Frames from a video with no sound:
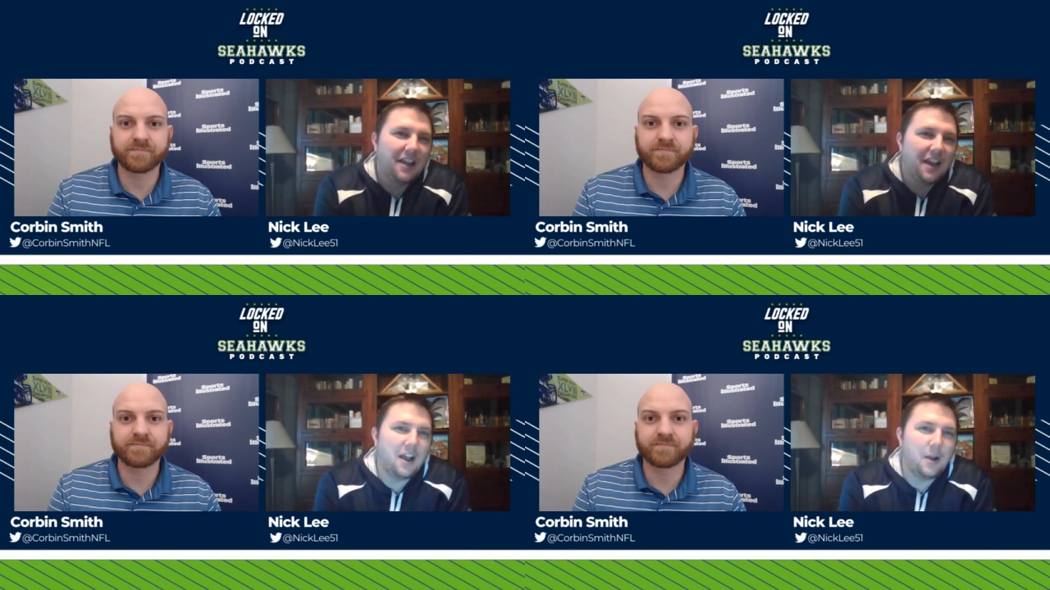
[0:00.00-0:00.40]

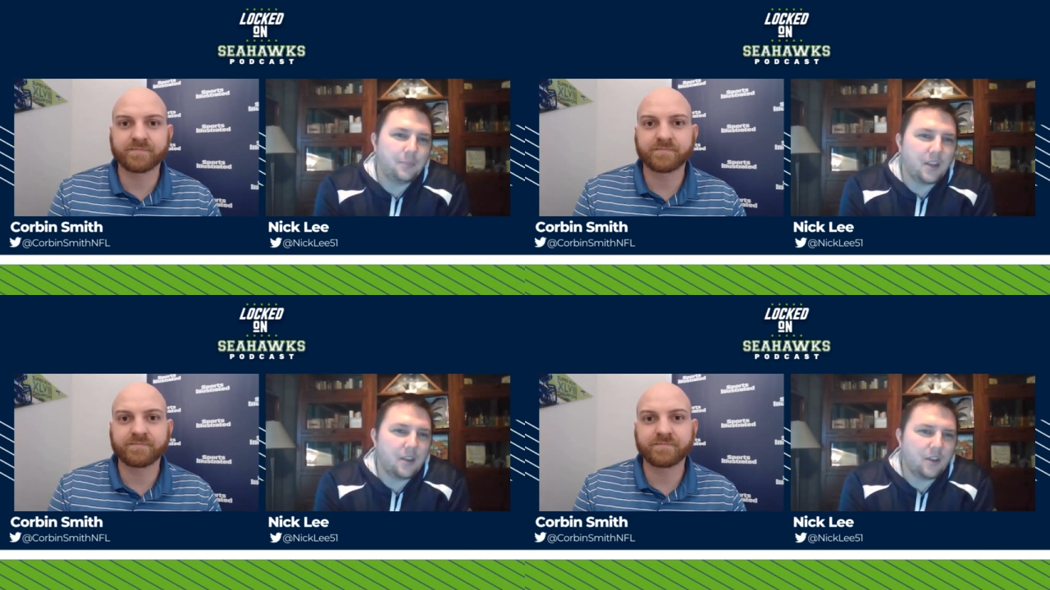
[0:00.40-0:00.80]

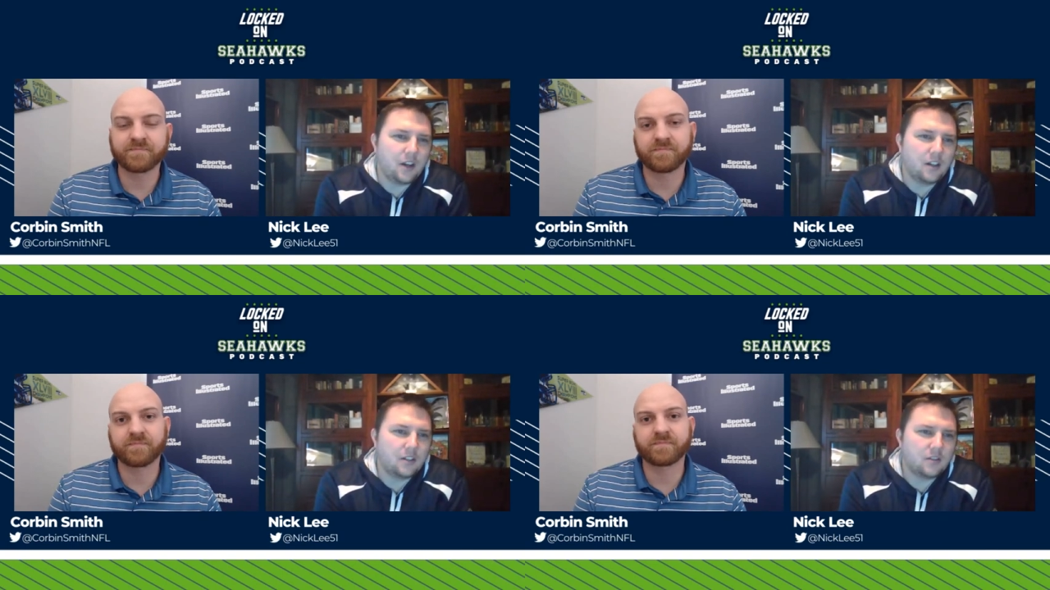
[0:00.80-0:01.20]
Speaker 1: Um,
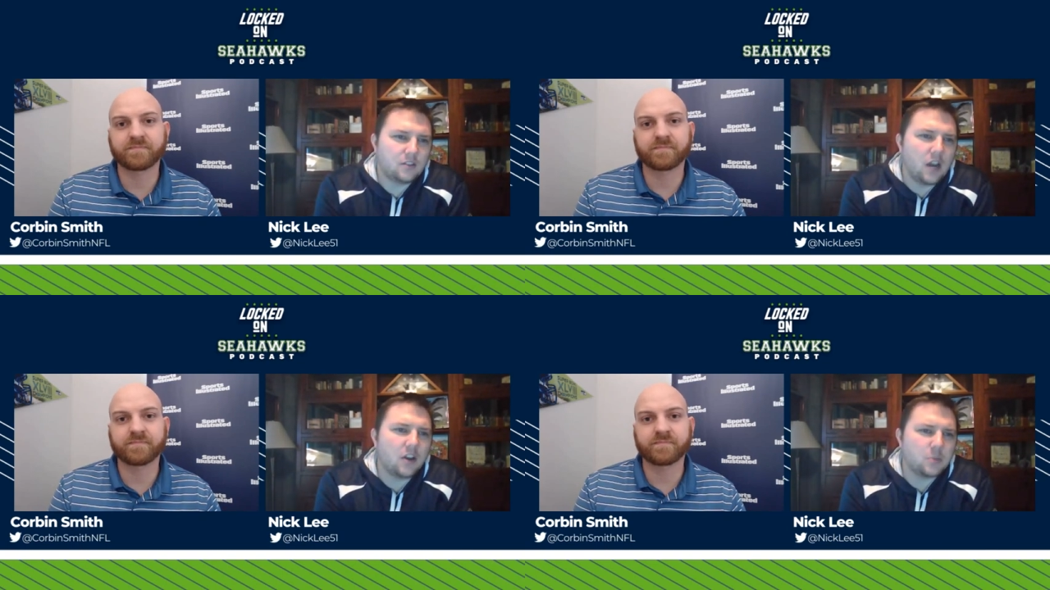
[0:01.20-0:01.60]
there,
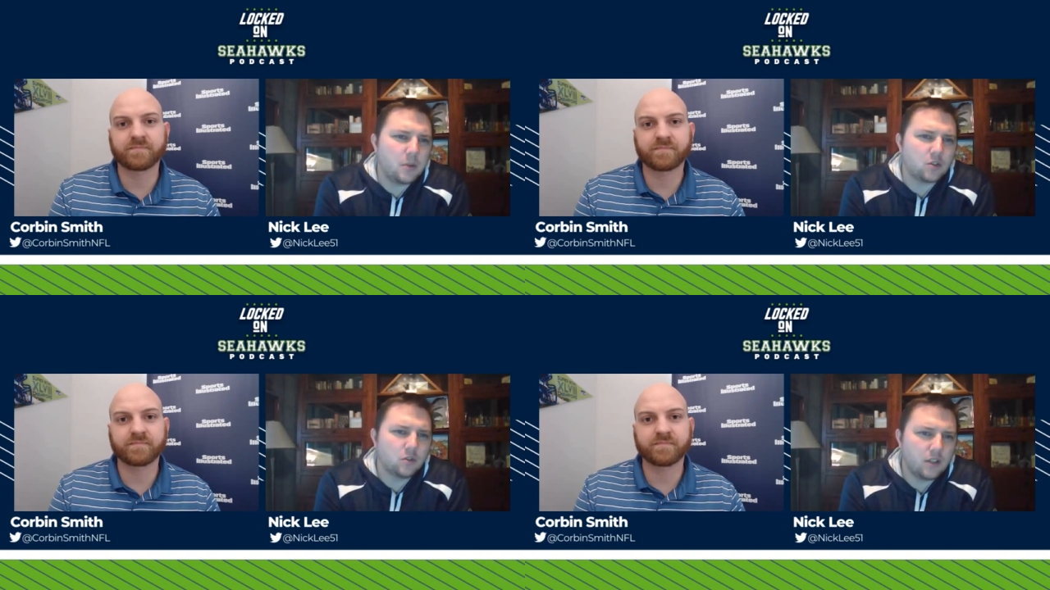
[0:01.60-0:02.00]
Terrance
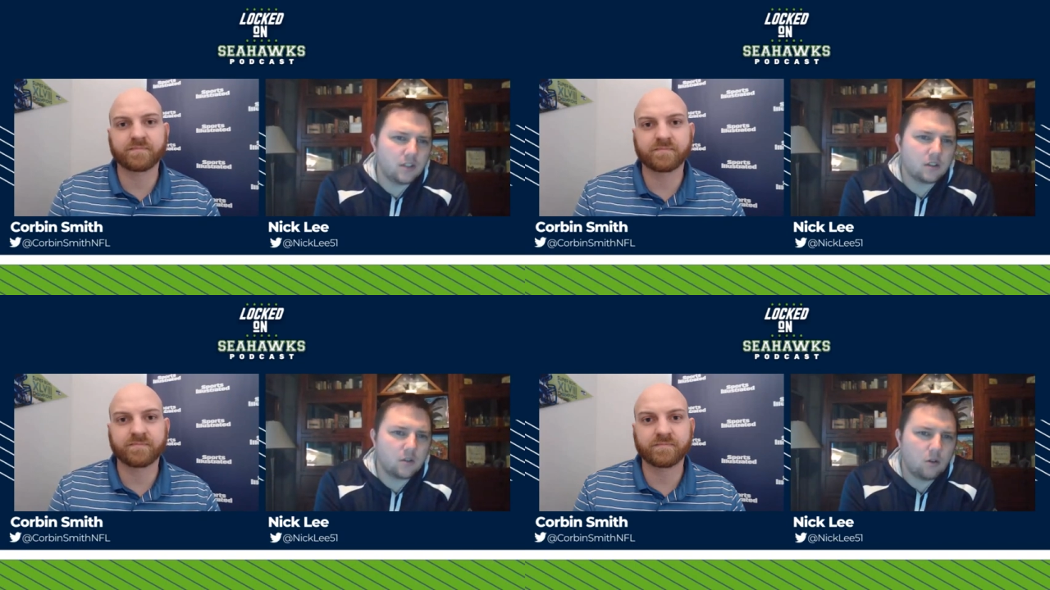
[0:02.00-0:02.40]
Mitchell
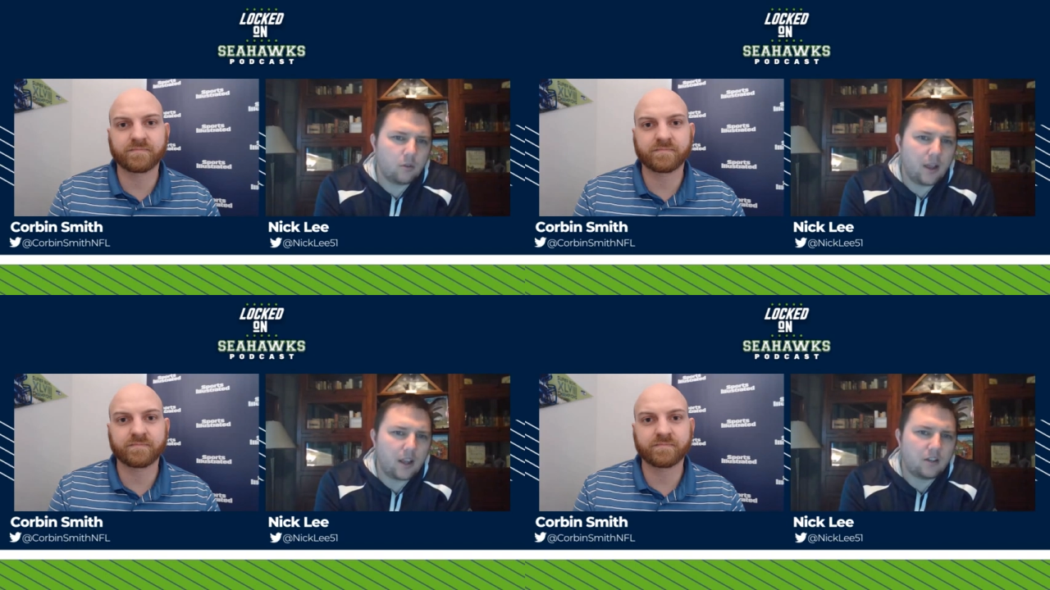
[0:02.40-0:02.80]
is the
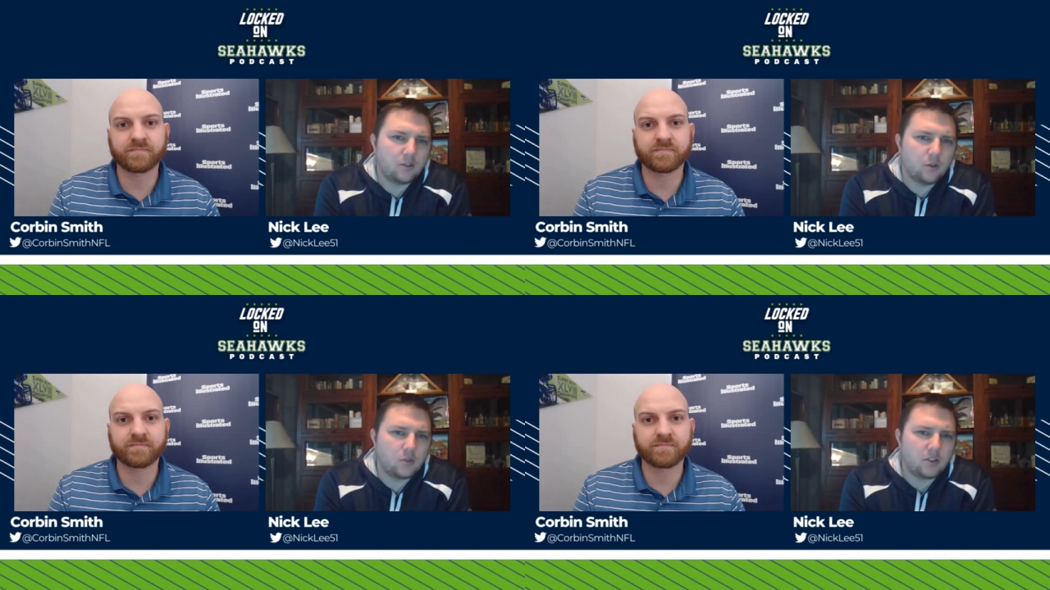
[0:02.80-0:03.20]
cornerback
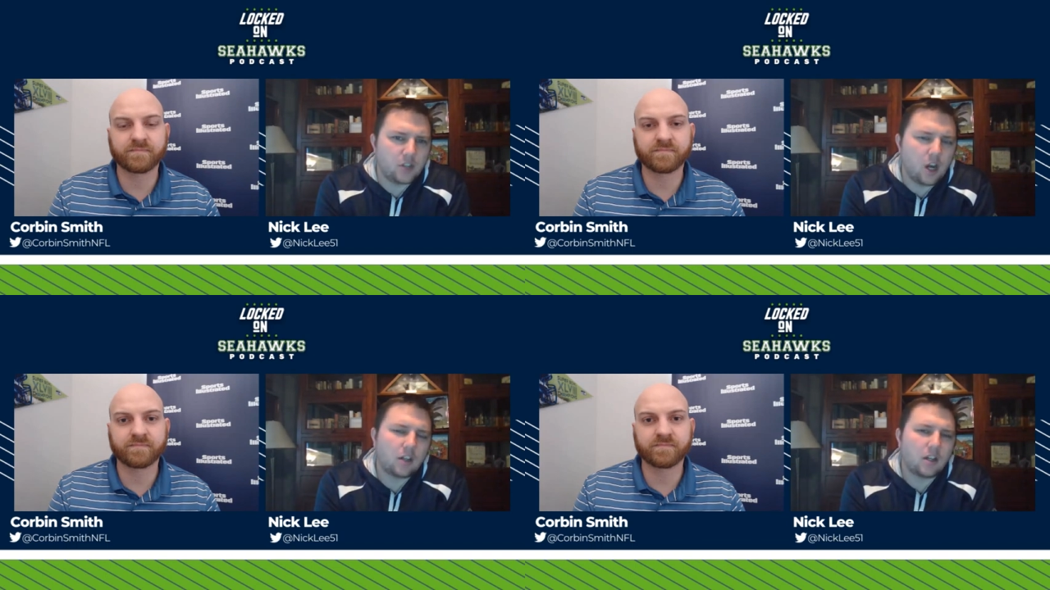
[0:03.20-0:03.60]
who, has been
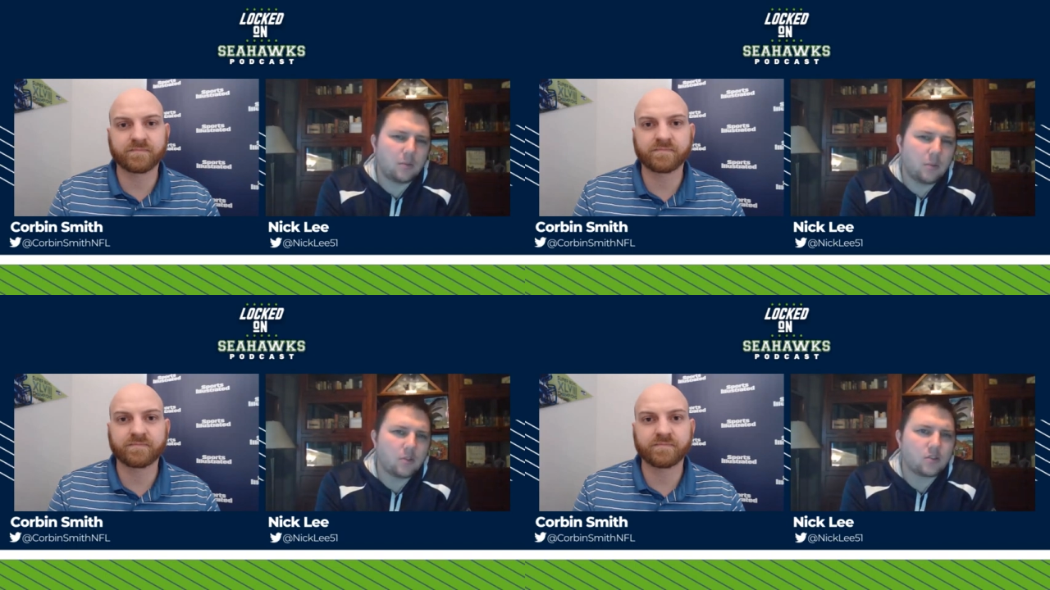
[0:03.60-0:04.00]
targeted
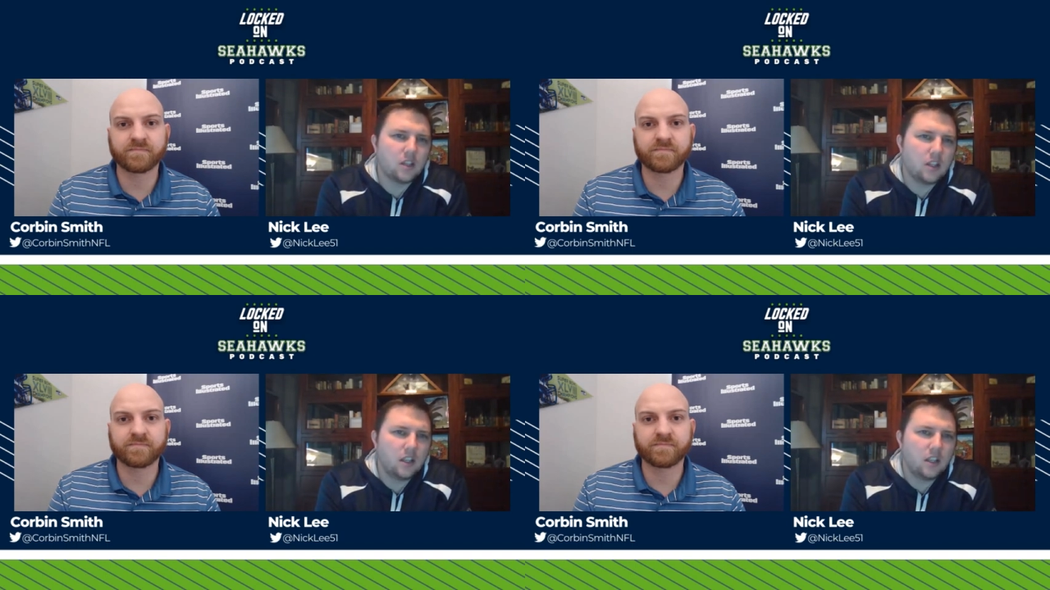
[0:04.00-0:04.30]
the most.